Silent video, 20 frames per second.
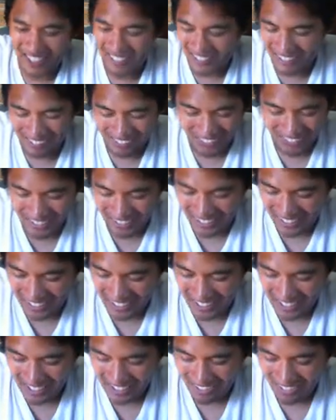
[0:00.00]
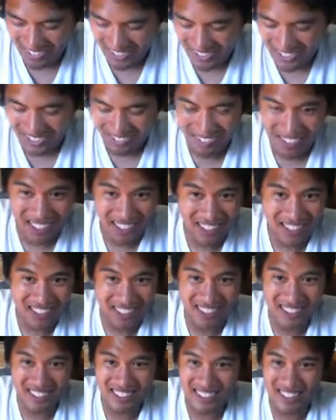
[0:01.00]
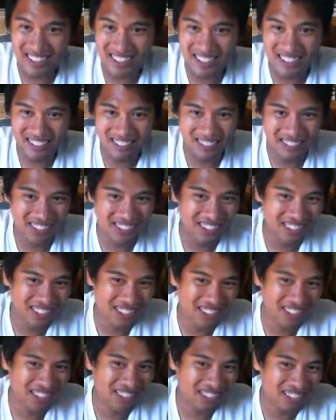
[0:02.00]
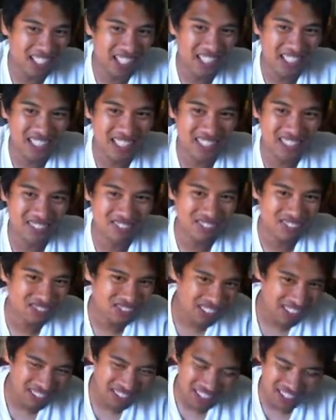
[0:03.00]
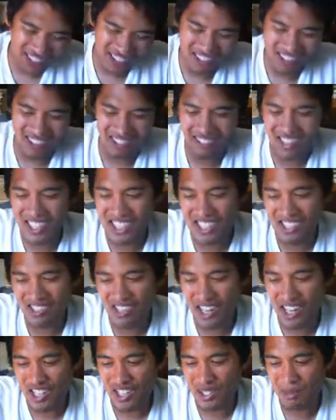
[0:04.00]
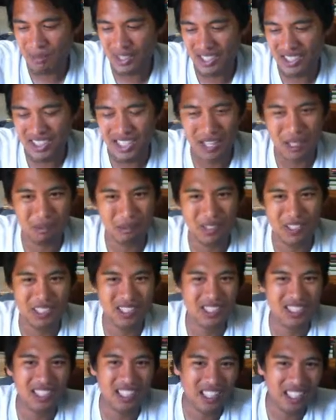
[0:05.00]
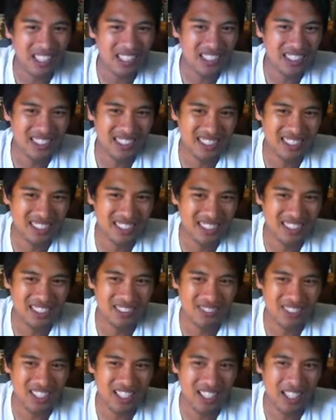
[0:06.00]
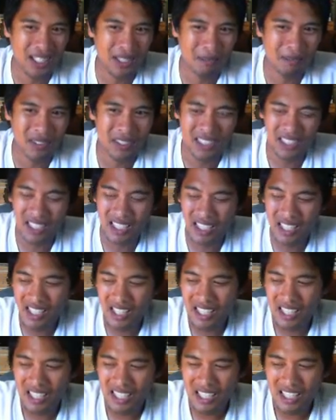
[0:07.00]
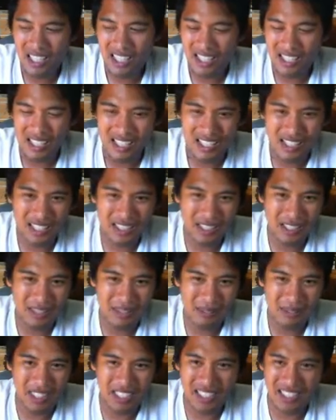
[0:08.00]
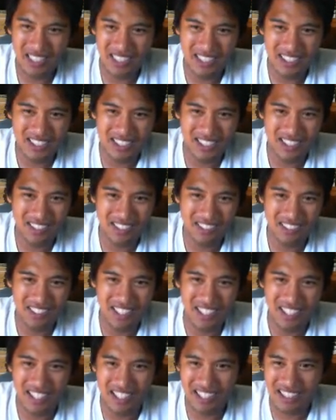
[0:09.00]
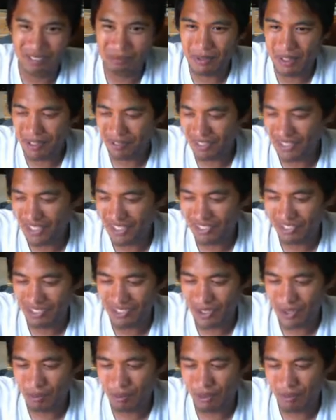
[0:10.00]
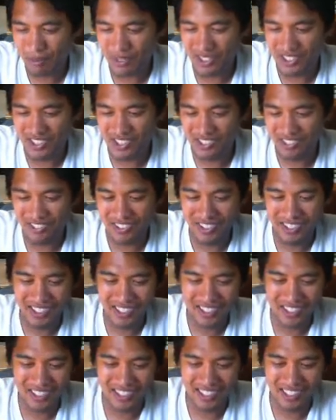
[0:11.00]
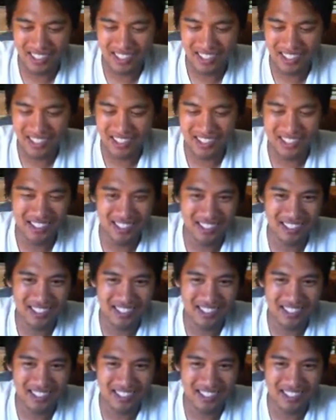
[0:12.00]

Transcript: you know, I mean, first two rounds weren't the greatest. was doing the right strategy, but his output sucks sometimes. Um, and in the third round, Ben Rothwell was pretty much doing like